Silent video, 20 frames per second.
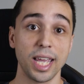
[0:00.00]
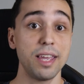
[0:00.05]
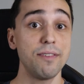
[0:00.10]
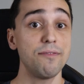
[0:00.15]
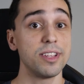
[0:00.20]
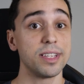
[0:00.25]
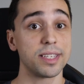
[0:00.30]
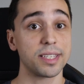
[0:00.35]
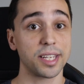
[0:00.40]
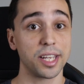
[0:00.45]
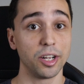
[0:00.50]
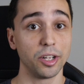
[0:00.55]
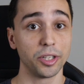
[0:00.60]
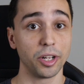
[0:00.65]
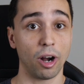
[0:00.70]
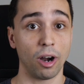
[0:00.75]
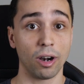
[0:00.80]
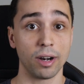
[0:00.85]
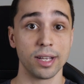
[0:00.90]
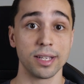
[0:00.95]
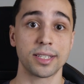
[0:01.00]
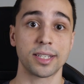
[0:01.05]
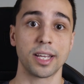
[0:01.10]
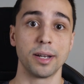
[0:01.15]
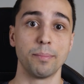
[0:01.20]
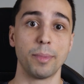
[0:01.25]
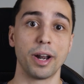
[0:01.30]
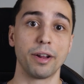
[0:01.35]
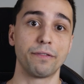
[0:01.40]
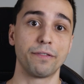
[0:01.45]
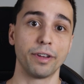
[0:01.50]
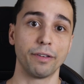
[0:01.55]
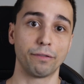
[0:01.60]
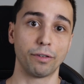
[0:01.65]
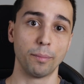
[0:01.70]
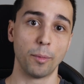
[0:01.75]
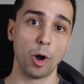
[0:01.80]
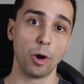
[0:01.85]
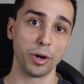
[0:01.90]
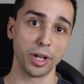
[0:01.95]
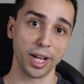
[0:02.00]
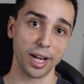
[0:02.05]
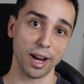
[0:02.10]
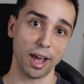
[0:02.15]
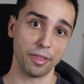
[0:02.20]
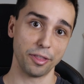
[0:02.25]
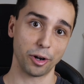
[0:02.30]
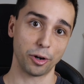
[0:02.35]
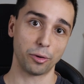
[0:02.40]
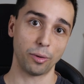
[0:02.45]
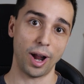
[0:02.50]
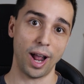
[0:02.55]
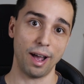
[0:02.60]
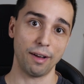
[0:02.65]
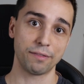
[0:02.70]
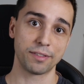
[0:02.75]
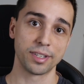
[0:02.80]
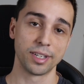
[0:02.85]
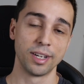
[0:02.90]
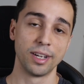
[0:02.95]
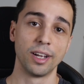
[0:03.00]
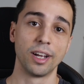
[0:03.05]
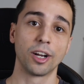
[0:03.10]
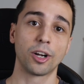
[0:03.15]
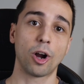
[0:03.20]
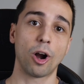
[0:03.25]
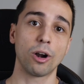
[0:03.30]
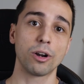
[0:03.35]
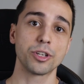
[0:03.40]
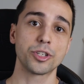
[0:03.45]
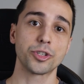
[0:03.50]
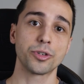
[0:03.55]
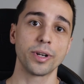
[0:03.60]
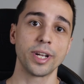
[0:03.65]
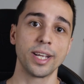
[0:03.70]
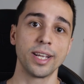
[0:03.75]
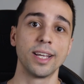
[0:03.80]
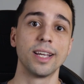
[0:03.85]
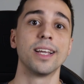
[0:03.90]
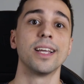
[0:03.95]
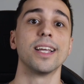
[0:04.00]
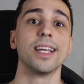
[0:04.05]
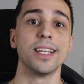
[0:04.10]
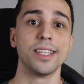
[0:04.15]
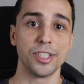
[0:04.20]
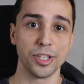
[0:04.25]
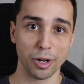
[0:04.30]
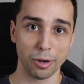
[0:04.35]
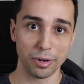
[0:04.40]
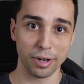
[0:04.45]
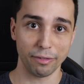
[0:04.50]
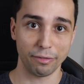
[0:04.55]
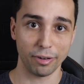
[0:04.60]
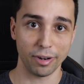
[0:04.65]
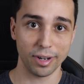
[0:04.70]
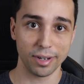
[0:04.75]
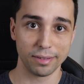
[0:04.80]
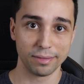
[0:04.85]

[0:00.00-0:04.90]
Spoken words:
Even skilled artists can benefit from honing in on their craft. Cardistry is no different.